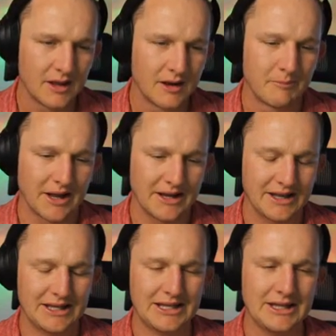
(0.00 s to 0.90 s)
But
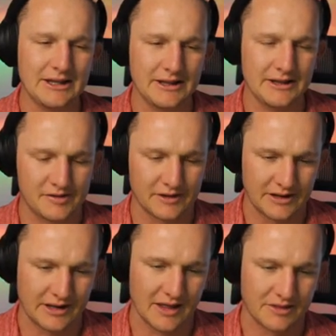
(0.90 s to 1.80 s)
easily
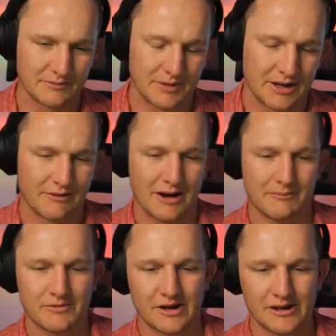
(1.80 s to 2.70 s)
gathered by
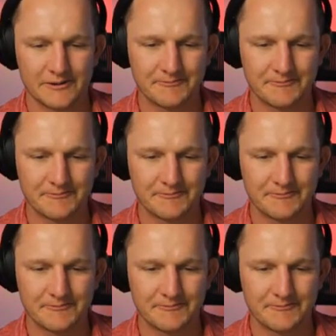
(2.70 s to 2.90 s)
Ramsdale.